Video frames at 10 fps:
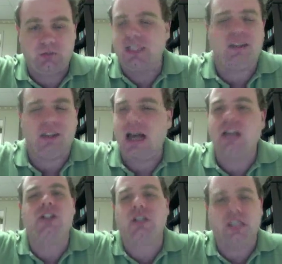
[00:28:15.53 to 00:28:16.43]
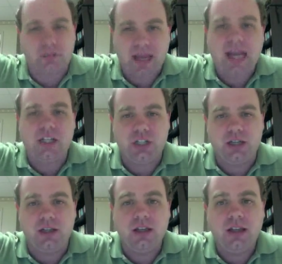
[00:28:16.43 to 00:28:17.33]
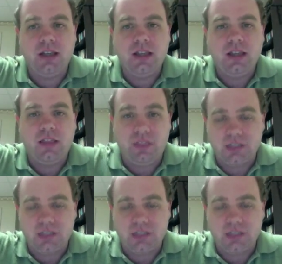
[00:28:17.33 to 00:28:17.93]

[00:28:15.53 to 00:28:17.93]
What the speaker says: exchange that we can logically imagine,